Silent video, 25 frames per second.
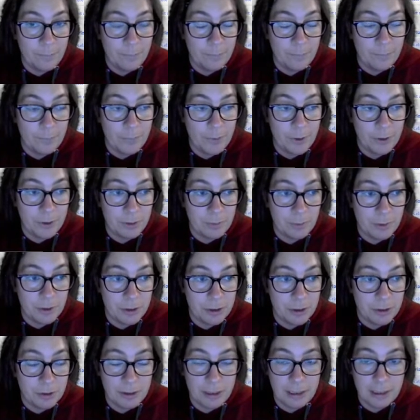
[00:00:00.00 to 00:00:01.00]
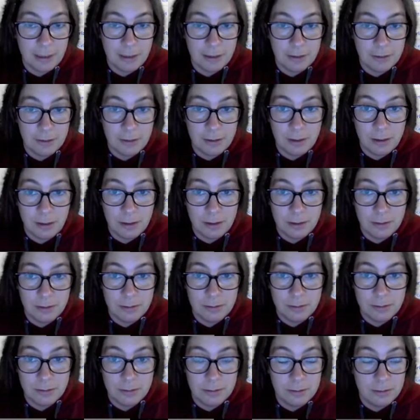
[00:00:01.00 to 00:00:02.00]
but I wanted to add the,
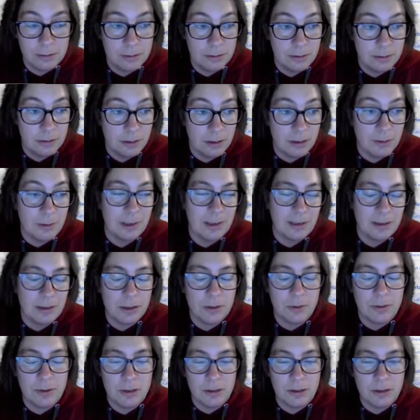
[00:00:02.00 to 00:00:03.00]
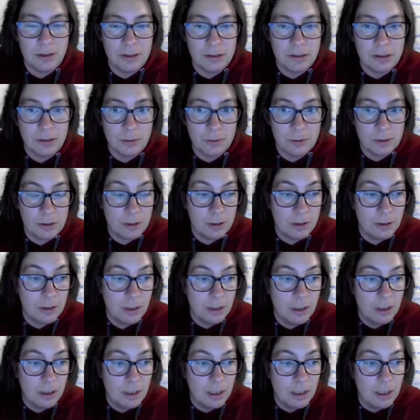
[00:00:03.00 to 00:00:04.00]
yeah, well, I used the disused,
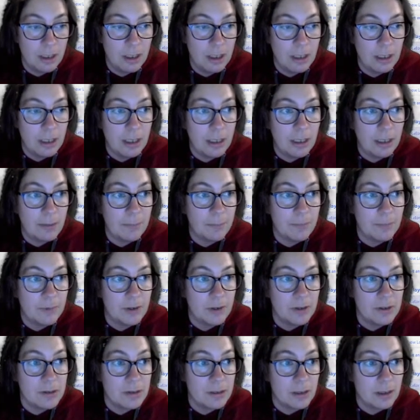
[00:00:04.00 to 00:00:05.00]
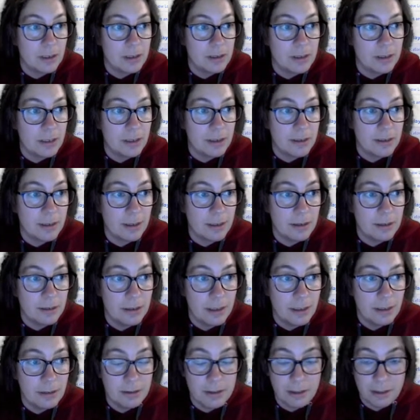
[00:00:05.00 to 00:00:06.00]
the start date and the
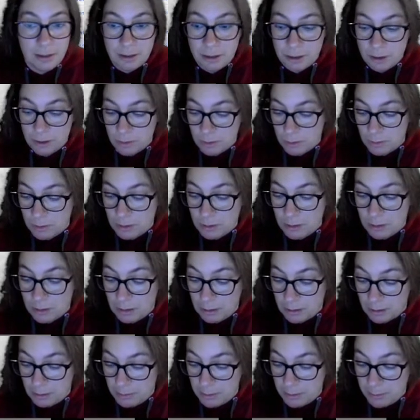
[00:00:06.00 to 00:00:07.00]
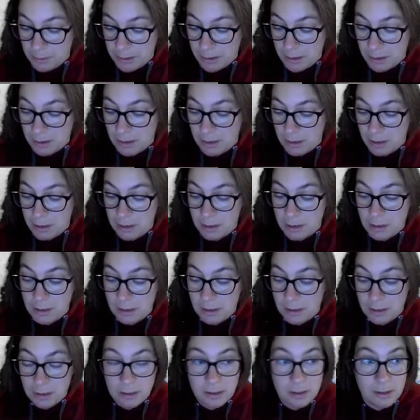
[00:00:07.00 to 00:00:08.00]
end date. So what was it,
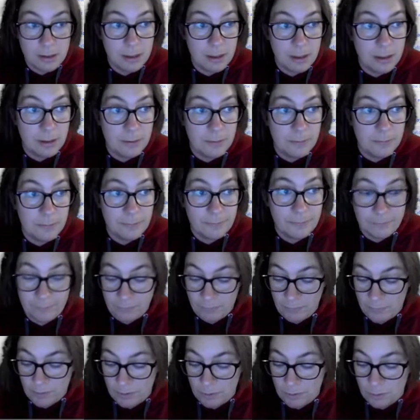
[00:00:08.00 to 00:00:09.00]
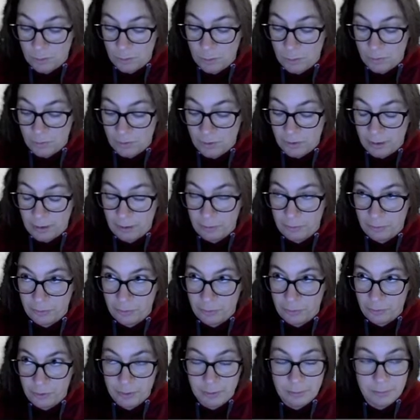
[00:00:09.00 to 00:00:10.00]
1860
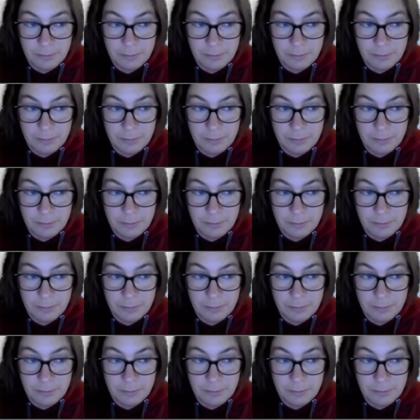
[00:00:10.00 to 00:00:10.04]
05